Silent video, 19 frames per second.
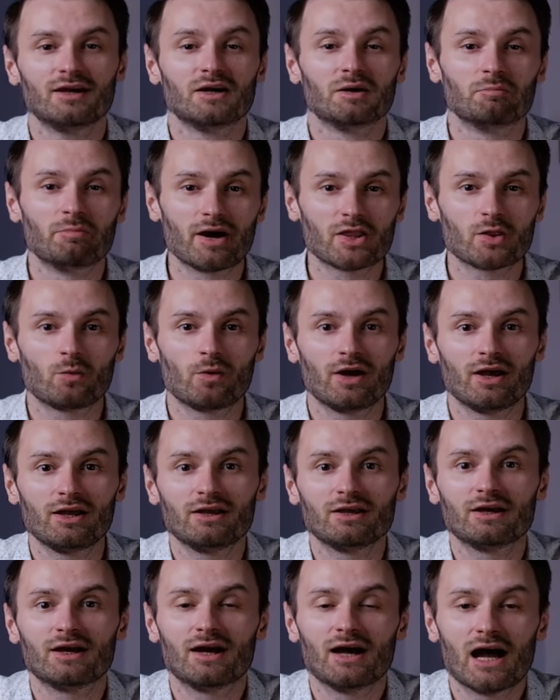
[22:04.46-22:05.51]
By the way,
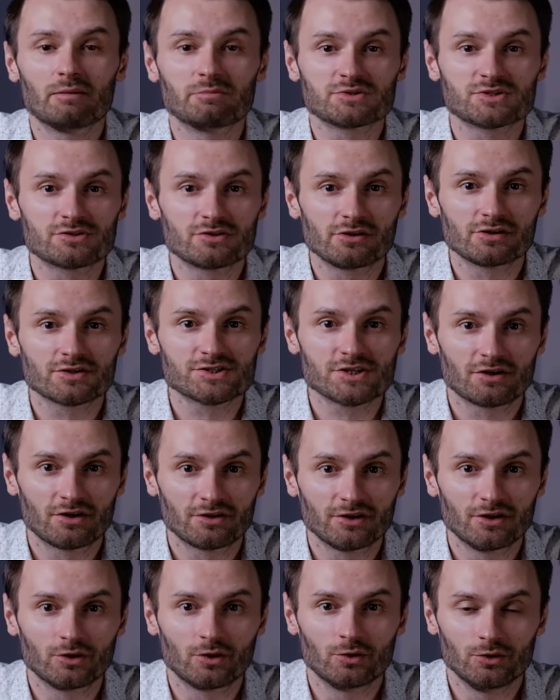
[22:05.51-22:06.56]
I'm still
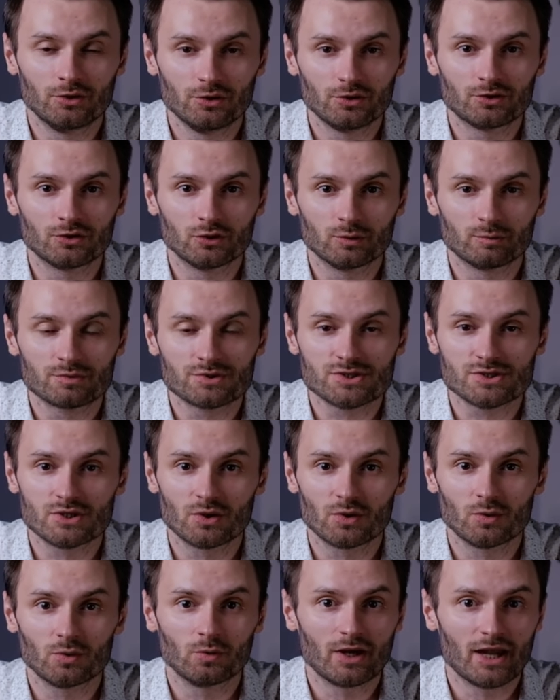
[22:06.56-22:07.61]
starting on YouTube,
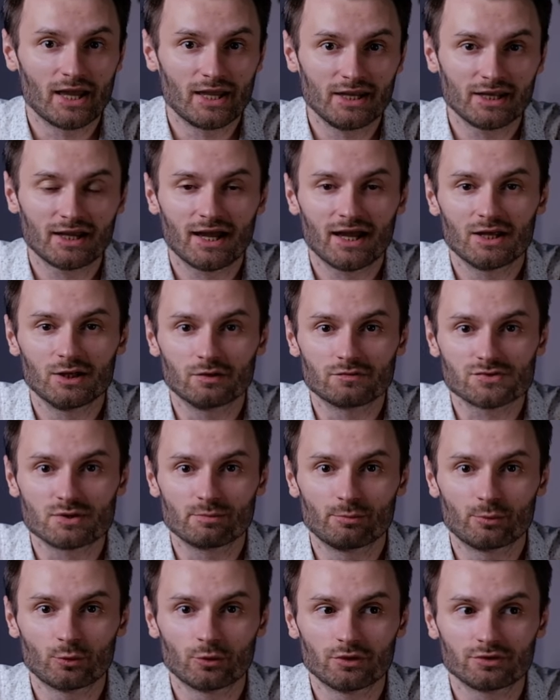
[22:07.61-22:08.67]
so any kind of
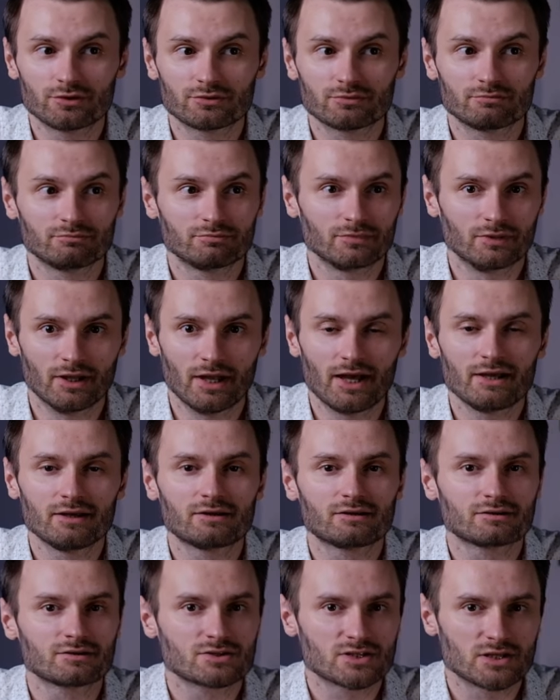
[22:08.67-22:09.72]
support, like,
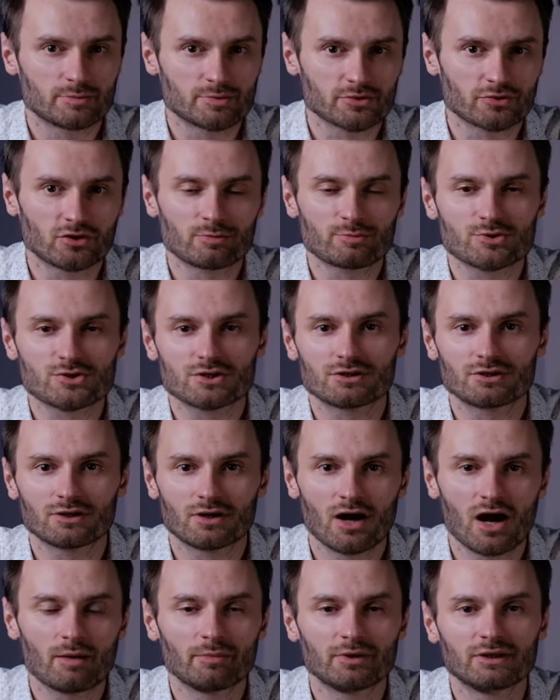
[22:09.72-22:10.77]
subscription,
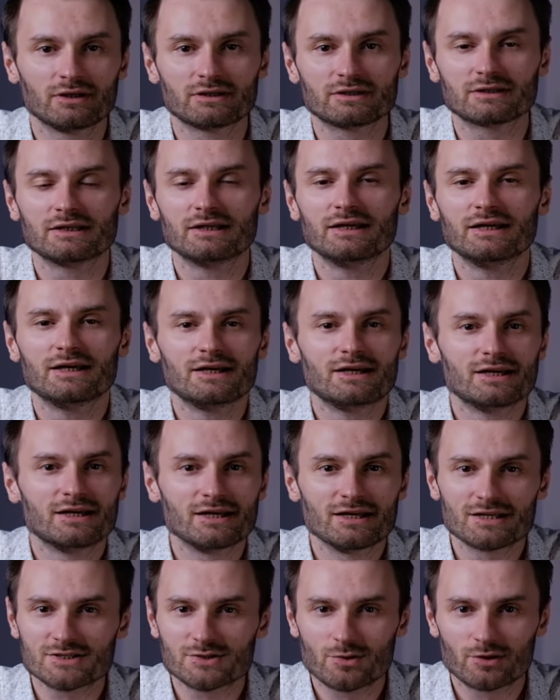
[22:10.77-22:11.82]
comment,
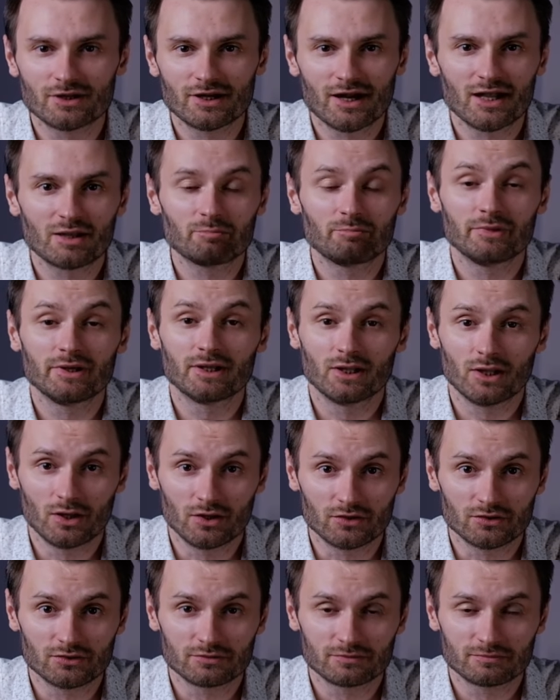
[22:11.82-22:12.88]
is gonna help me a lot
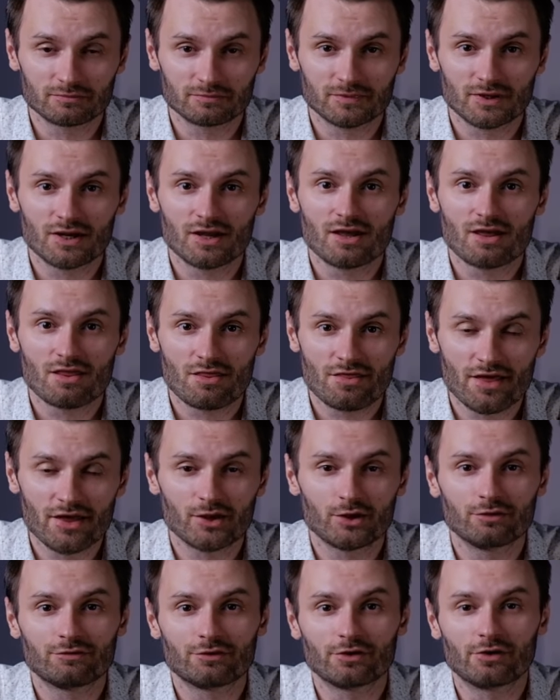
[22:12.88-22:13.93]
Thank
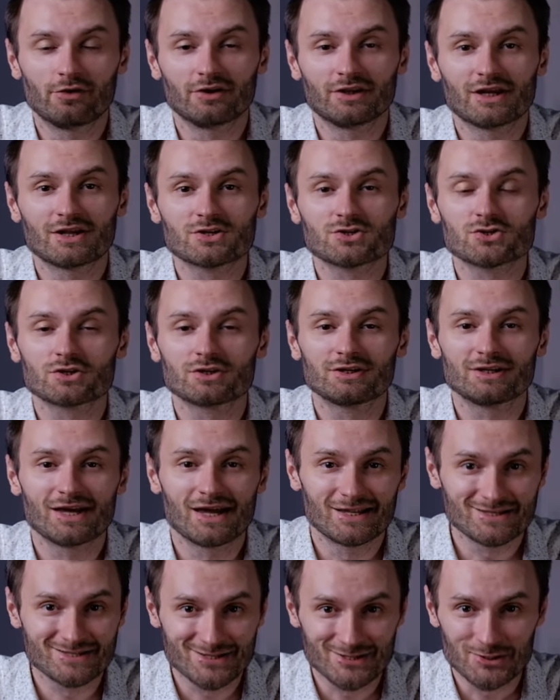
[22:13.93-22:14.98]
you for your attention
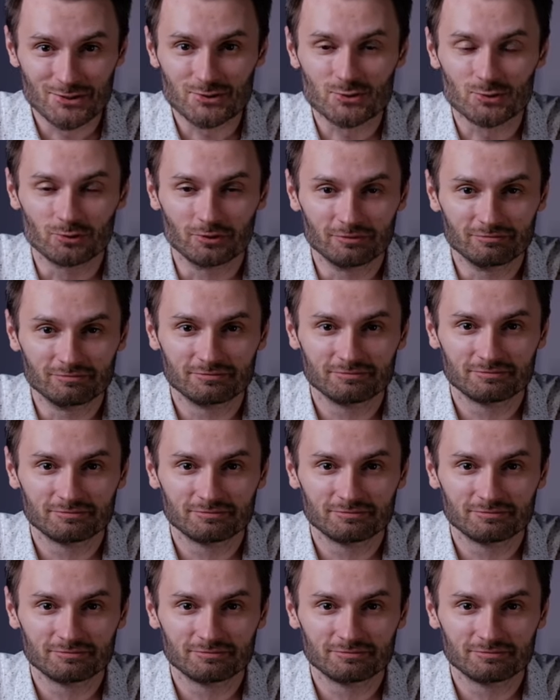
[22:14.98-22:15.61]
and see you soon.